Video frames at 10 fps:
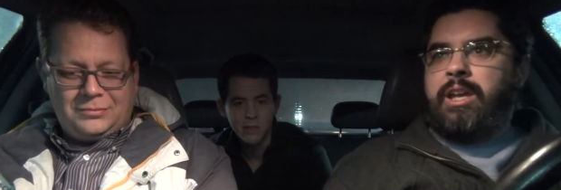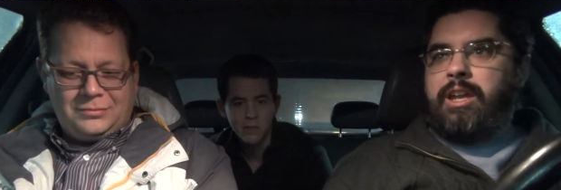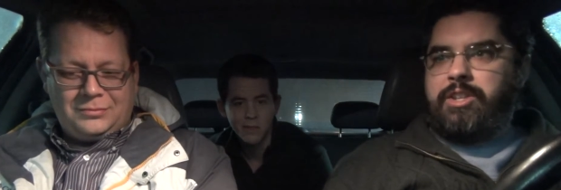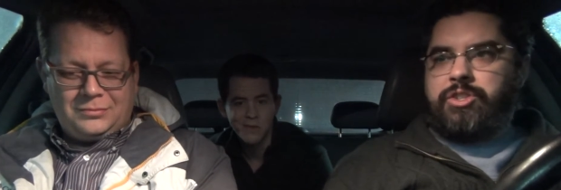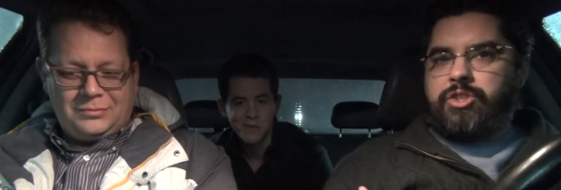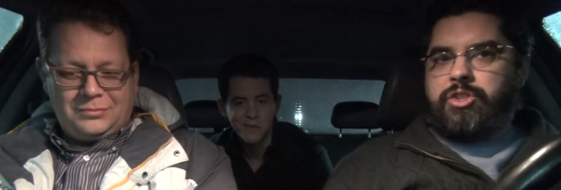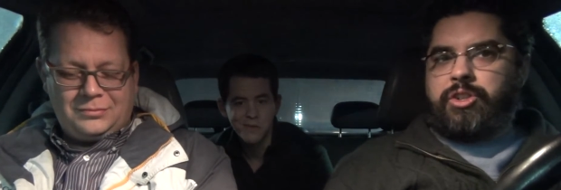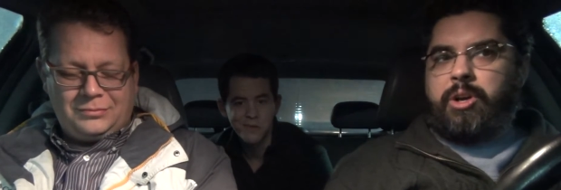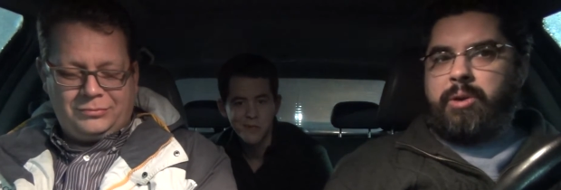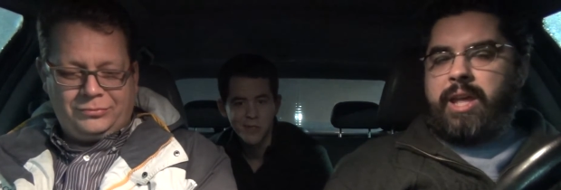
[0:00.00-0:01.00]
Speaker 1: It's just
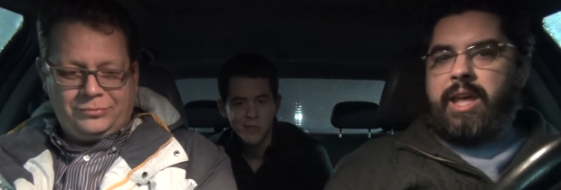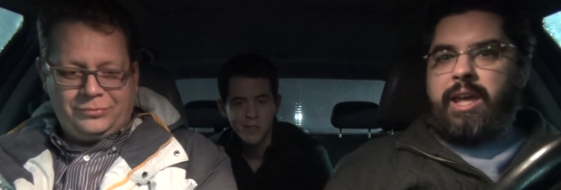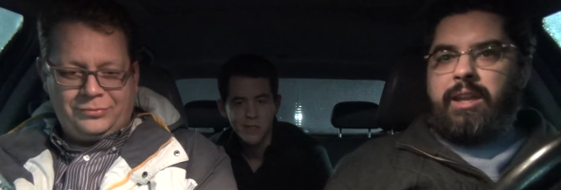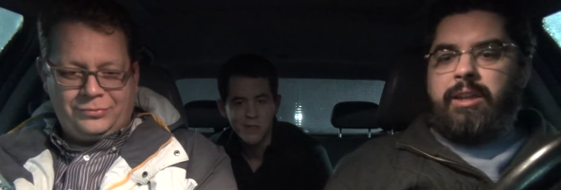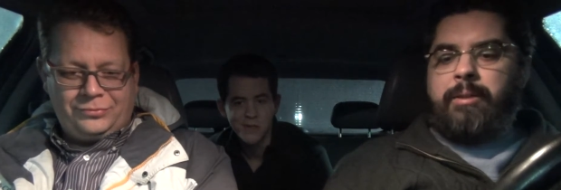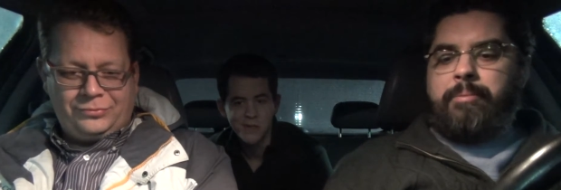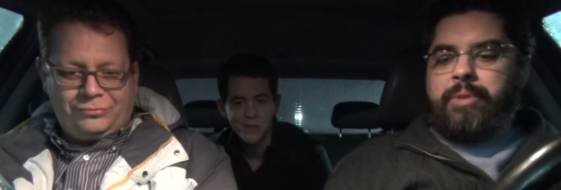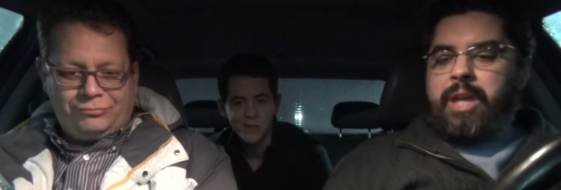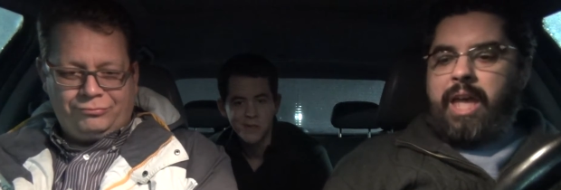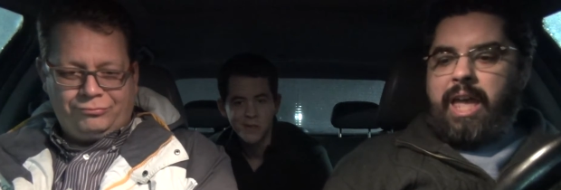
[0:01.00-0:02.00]
her own head,
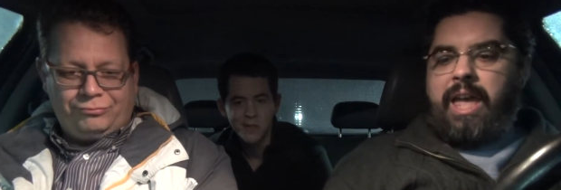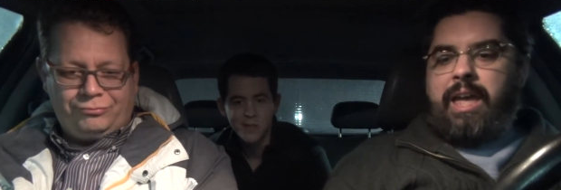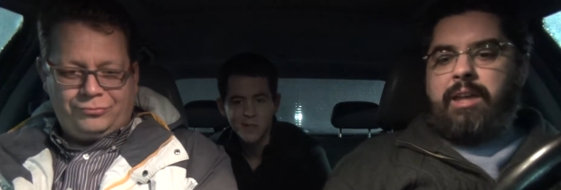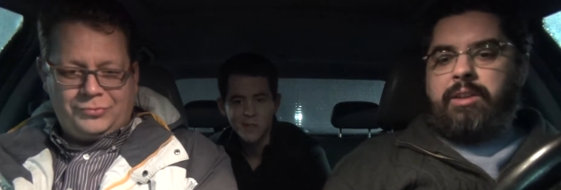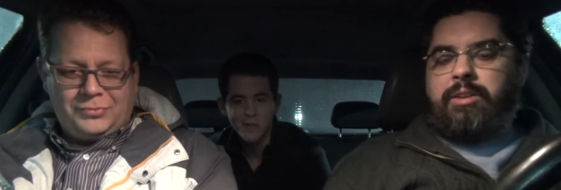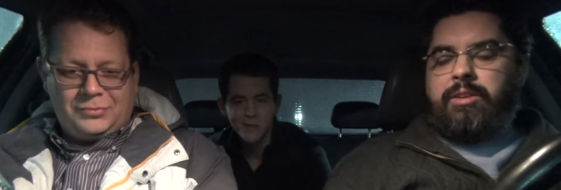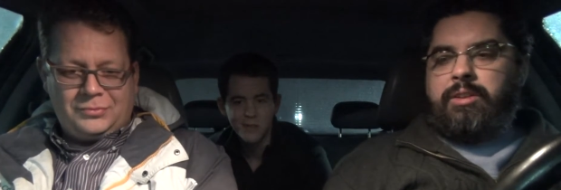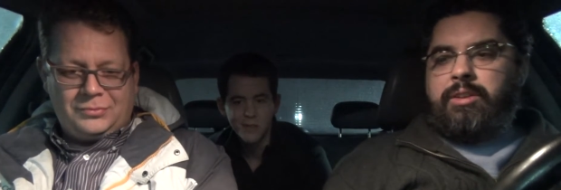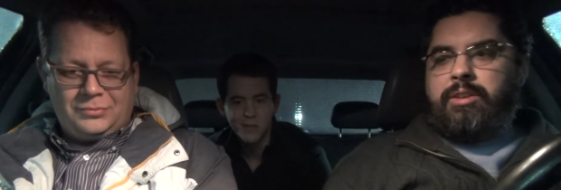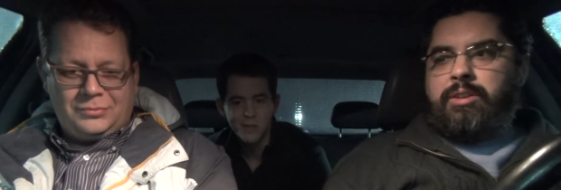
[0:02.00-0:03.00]
and
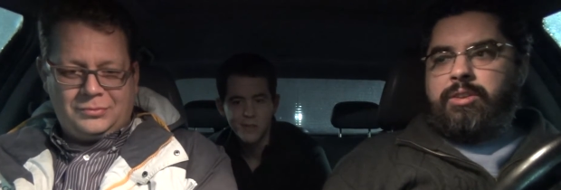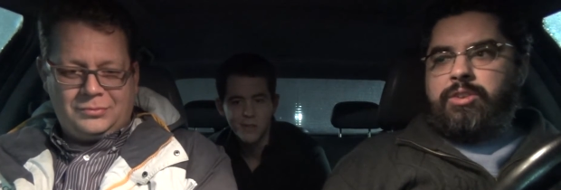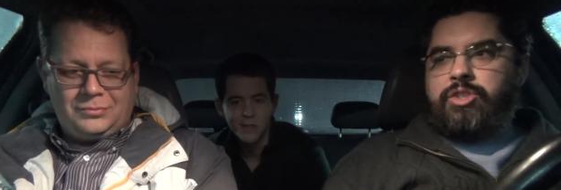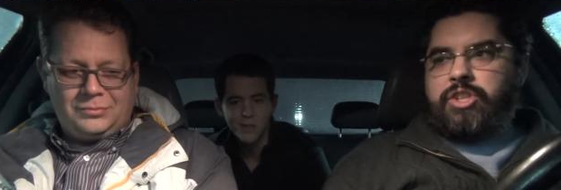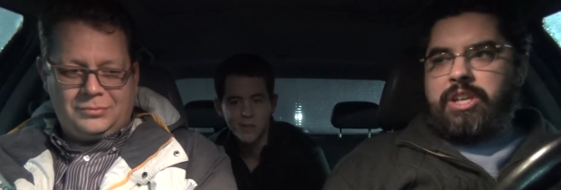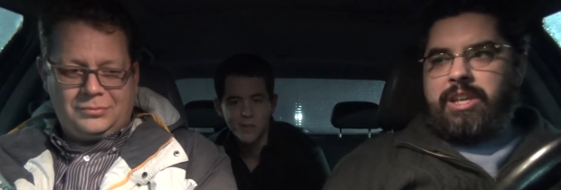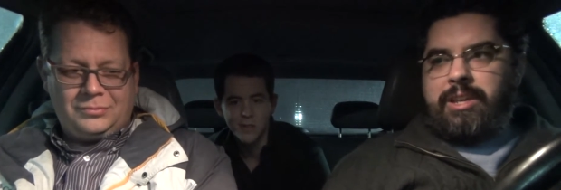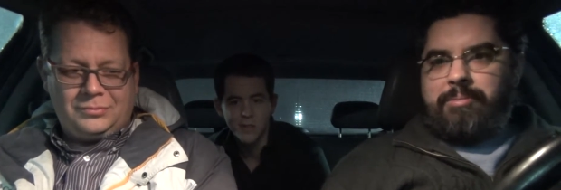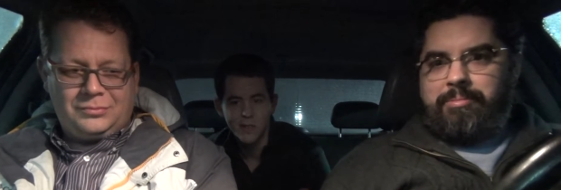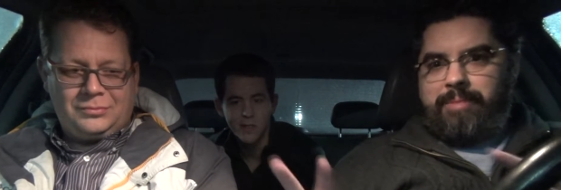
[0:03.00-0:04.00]

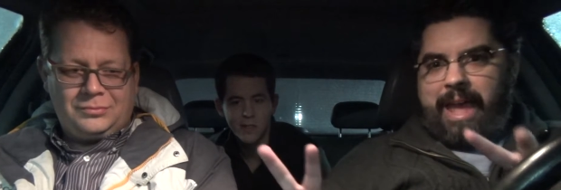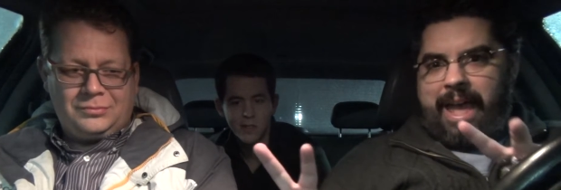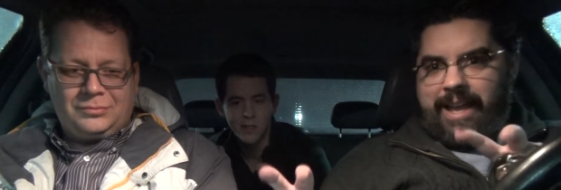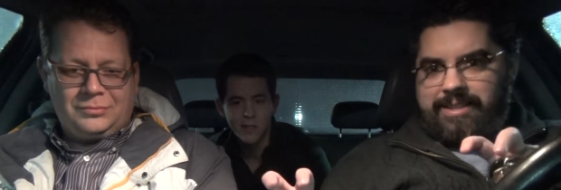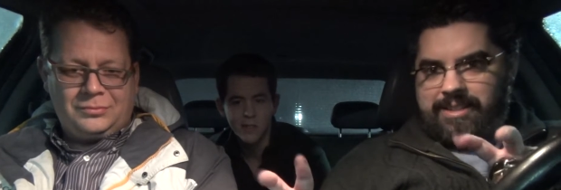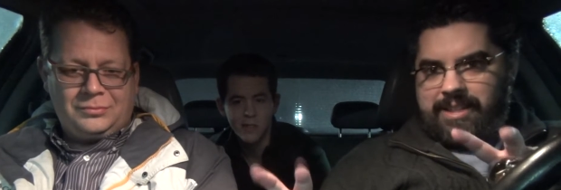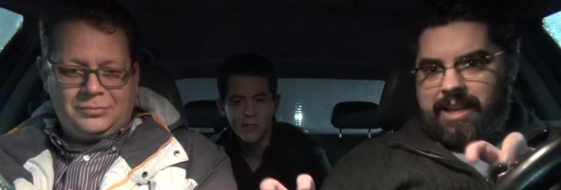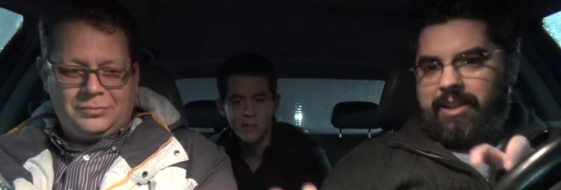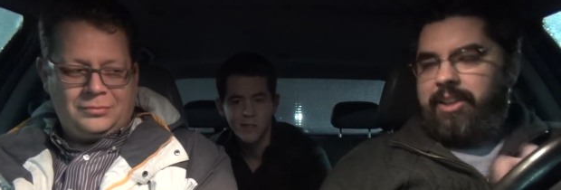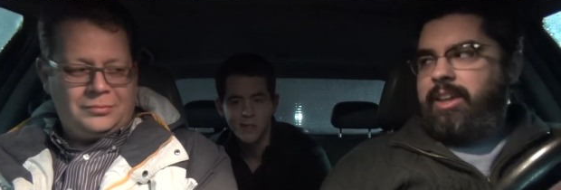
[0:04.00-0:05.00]
she
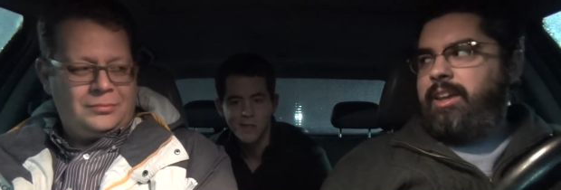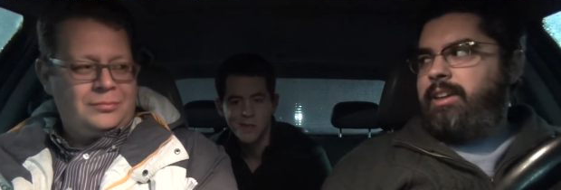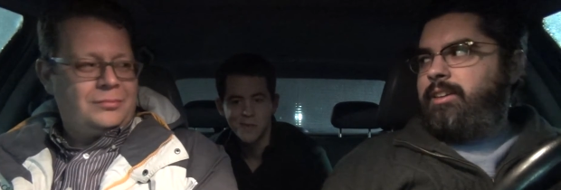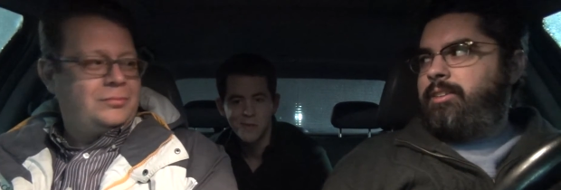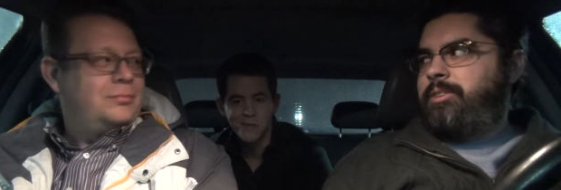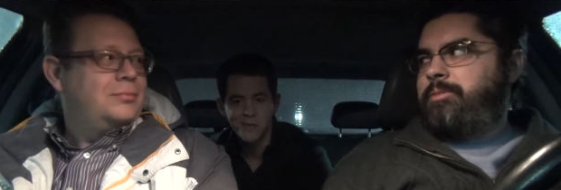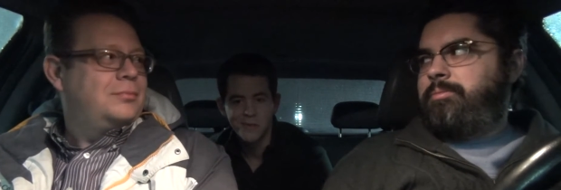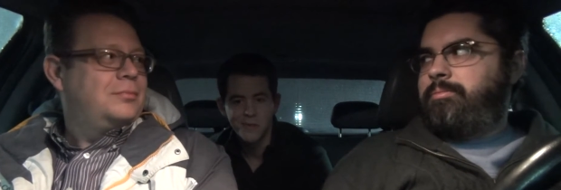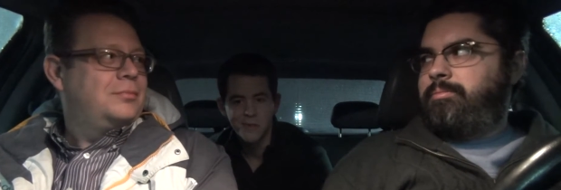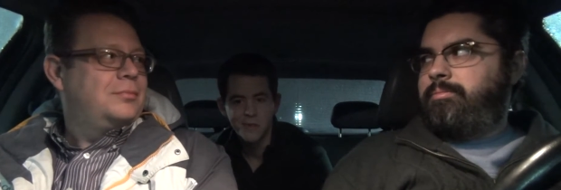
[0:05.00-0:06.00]
accidentally
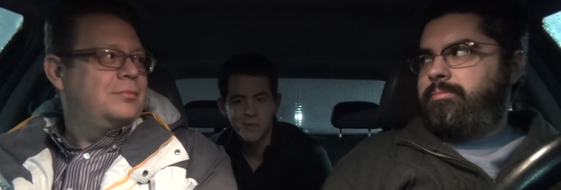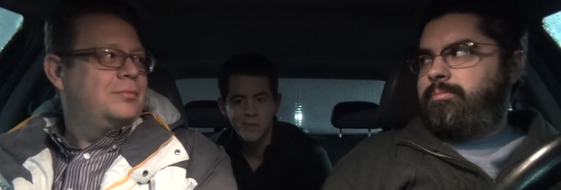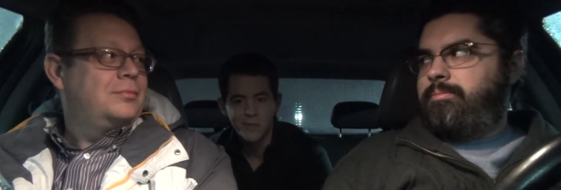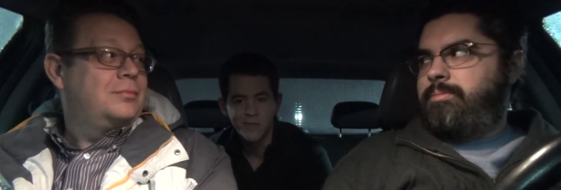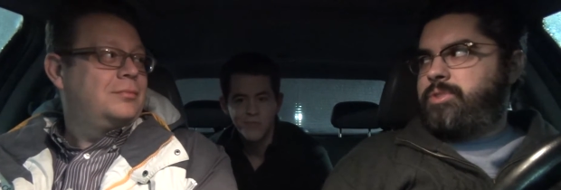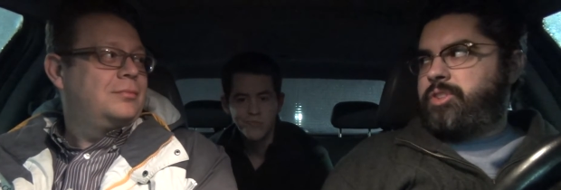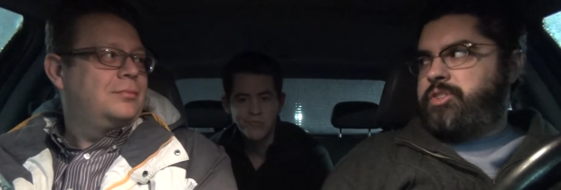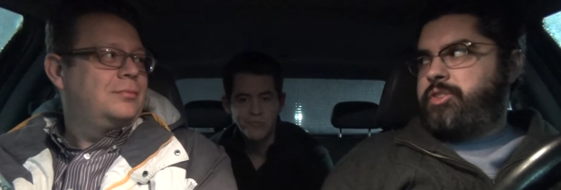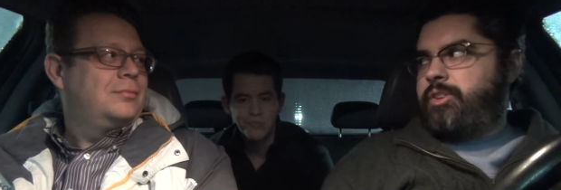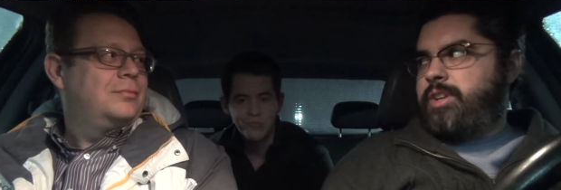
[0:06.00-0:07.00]
slits
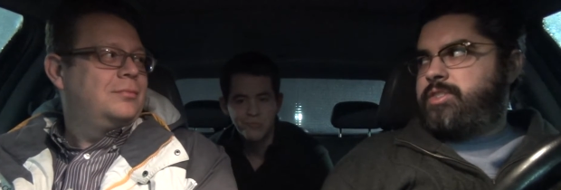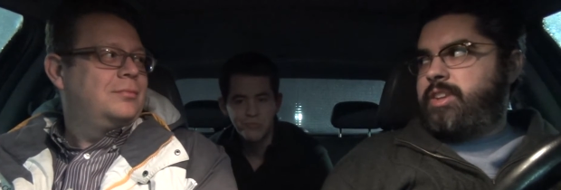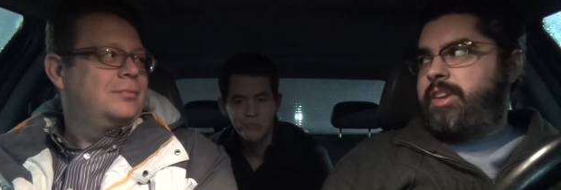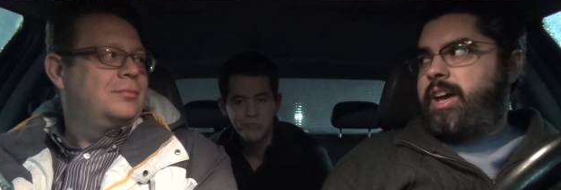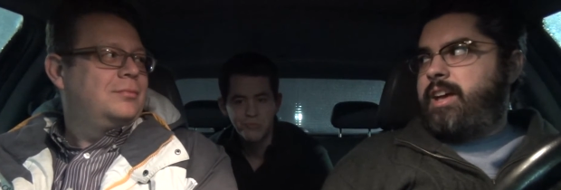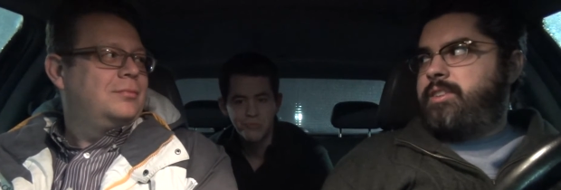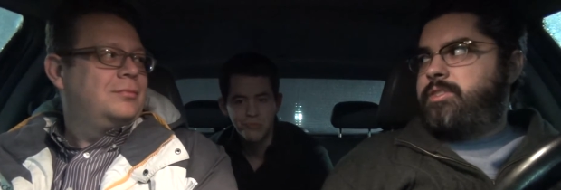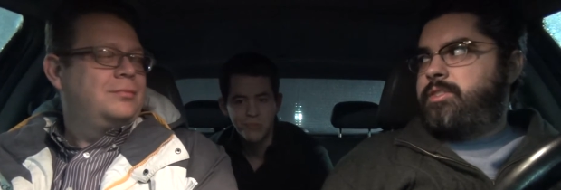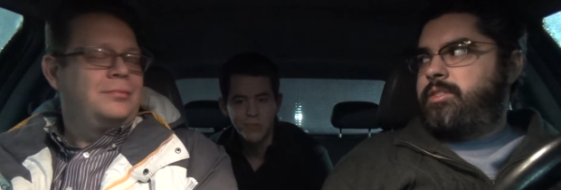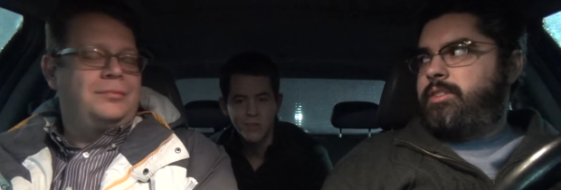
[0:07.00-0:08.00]
her wrists and
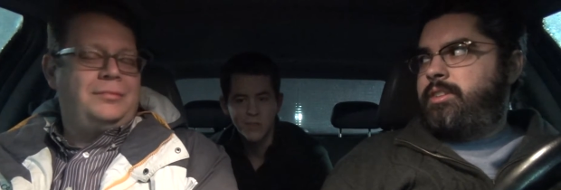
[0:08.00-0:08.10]
dies.